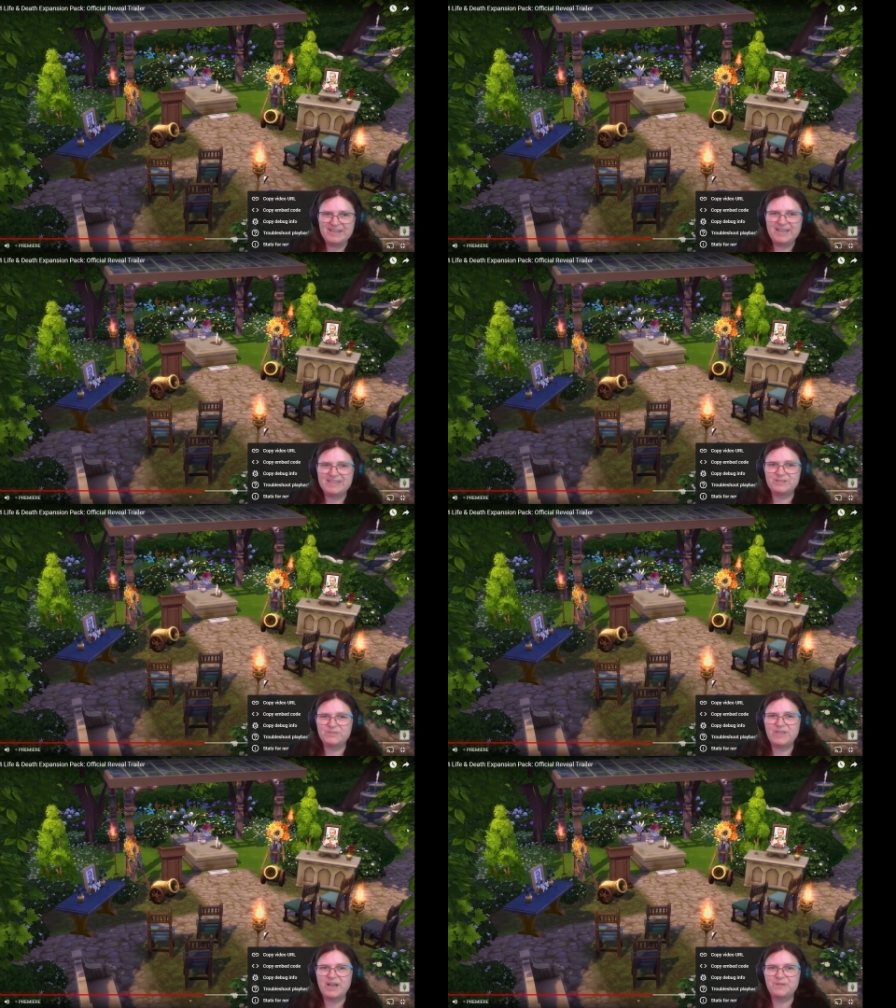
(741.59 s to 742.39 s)
And there's
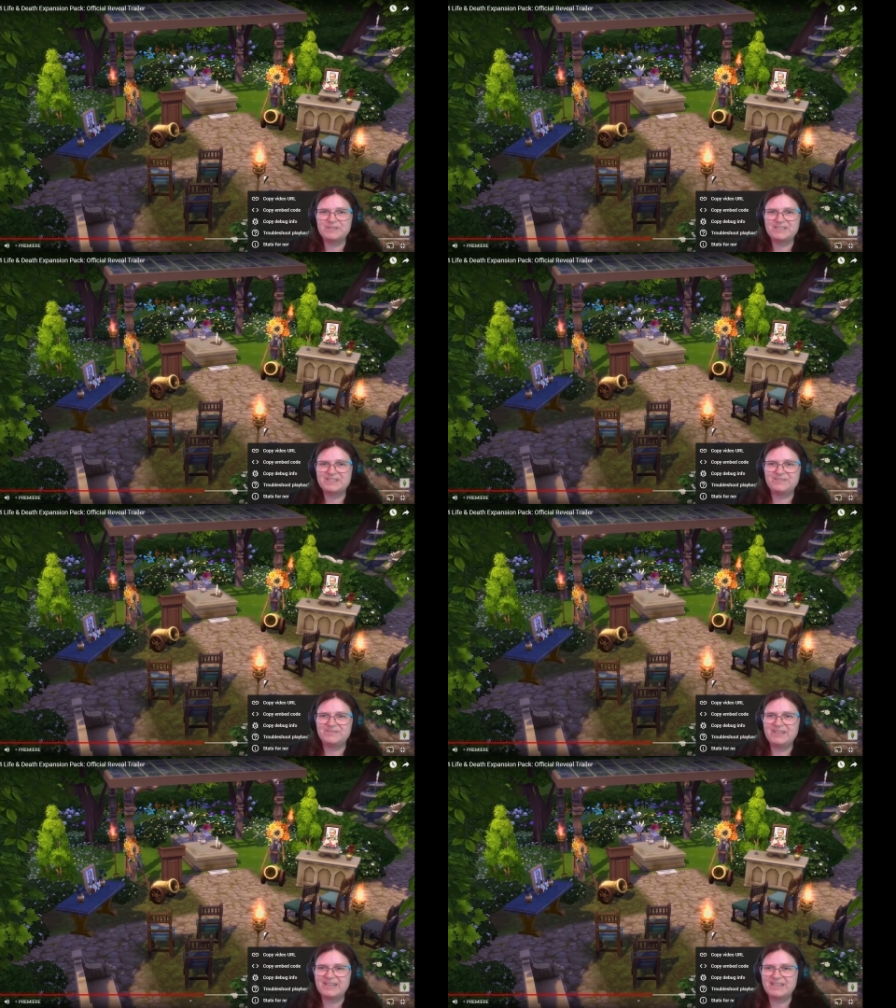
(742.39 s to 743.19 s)
flowers
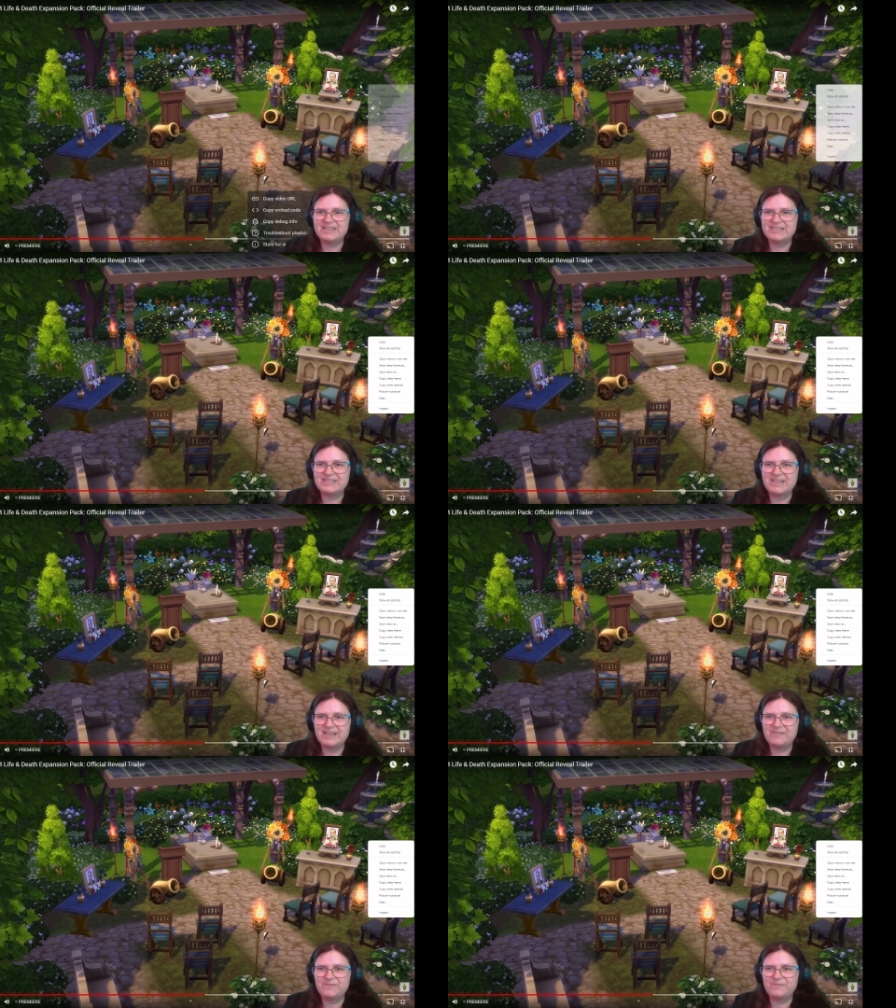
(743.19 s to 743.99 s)
too, like these
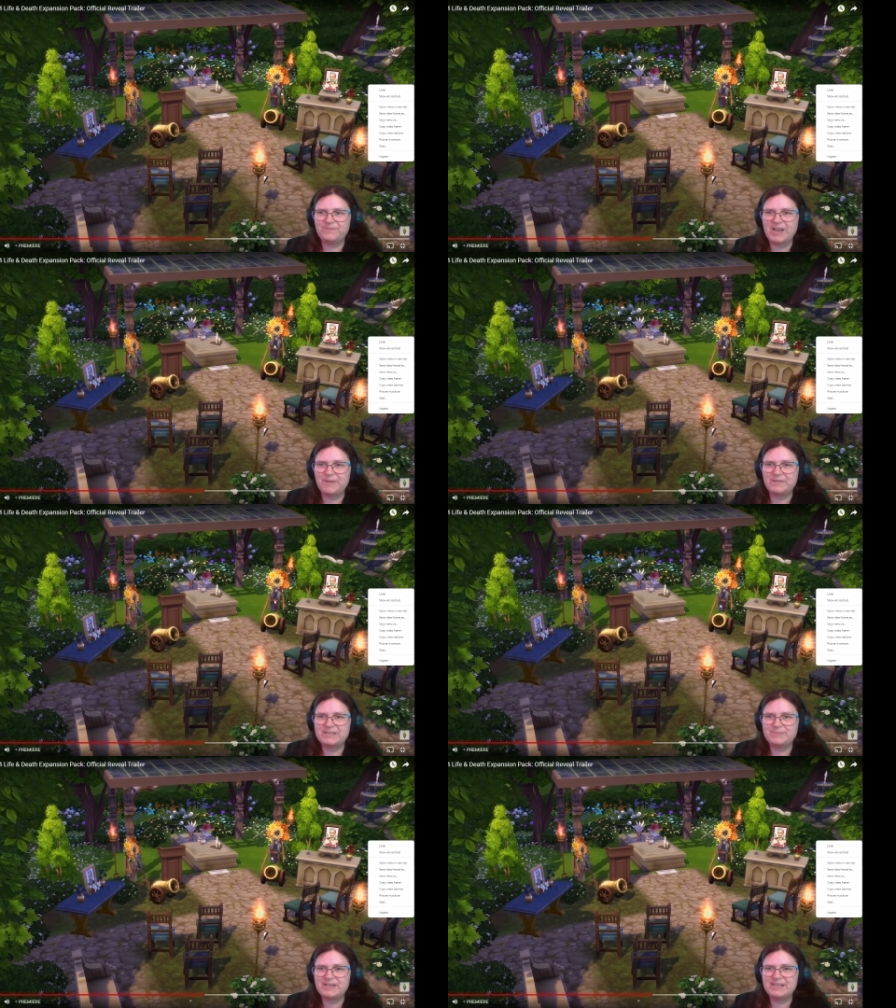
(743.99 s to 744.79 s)
uh, flower
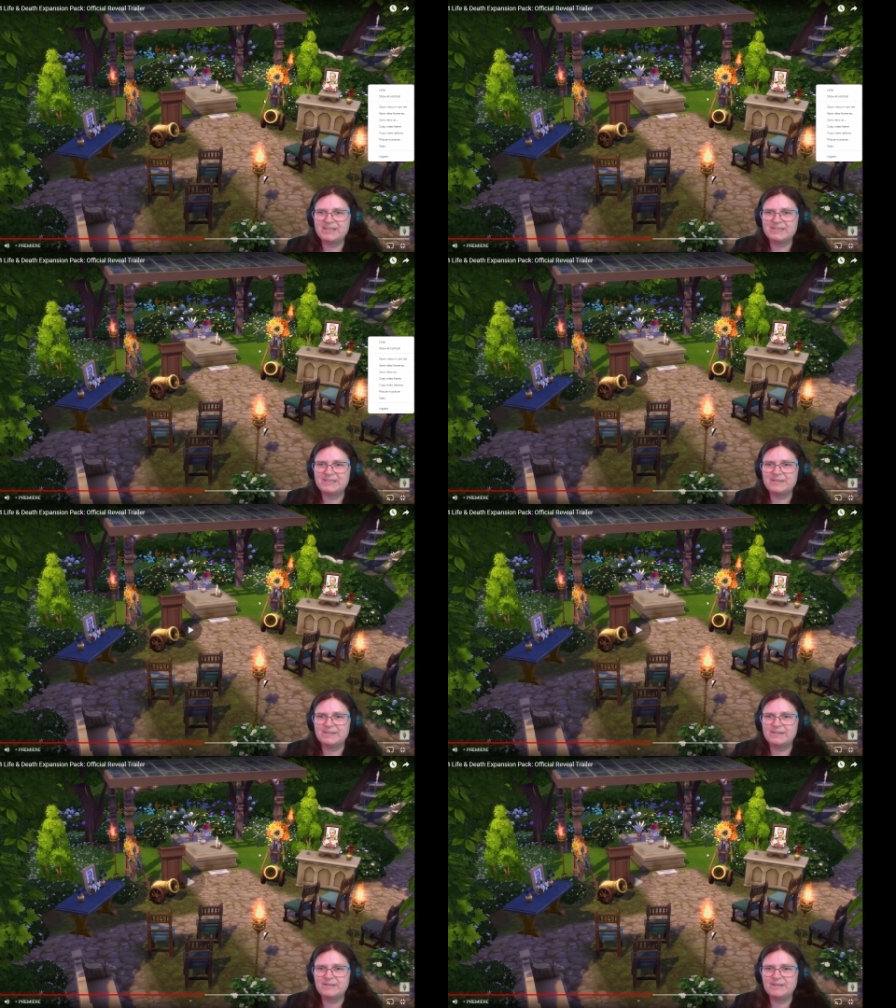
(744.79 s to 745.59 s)
displays.
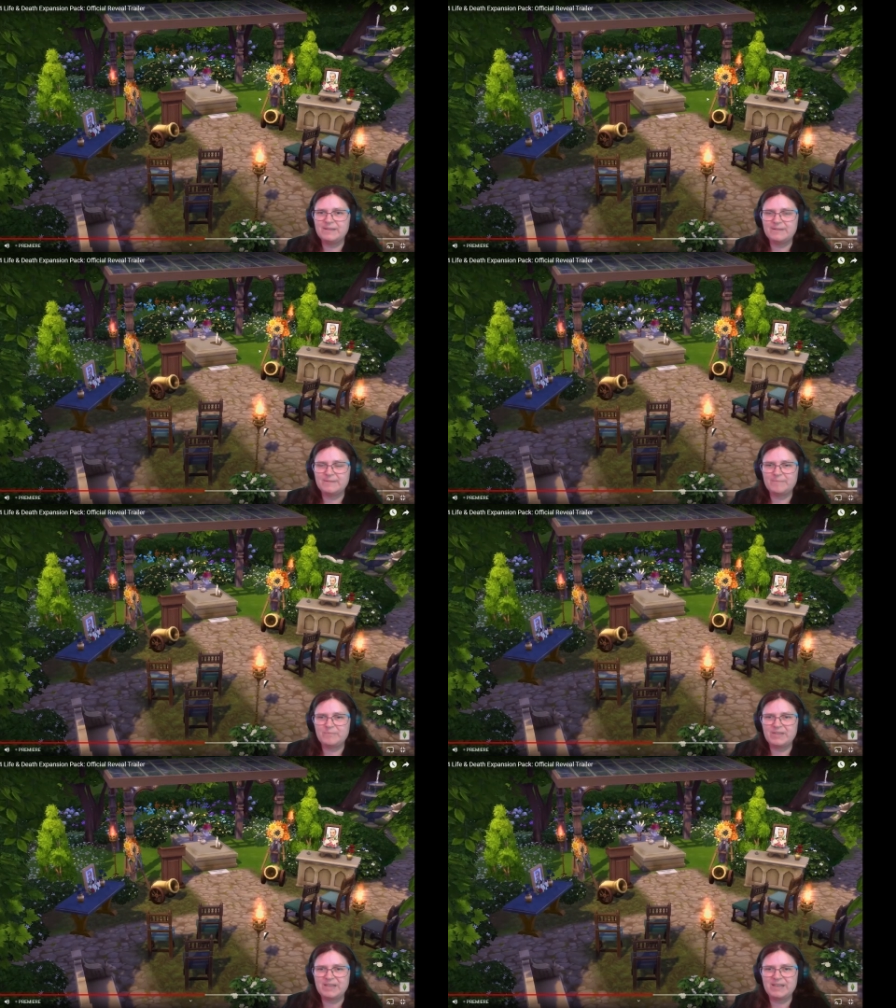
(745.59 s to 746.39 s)

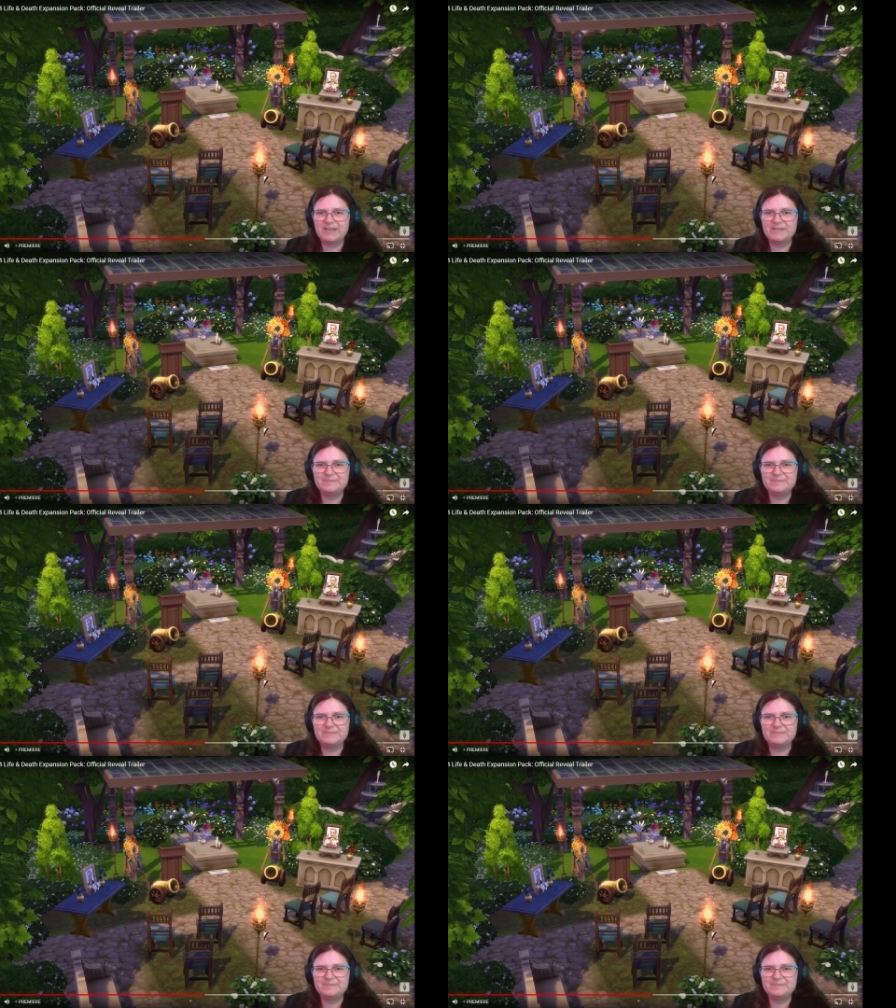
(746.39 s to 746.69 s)
Okay.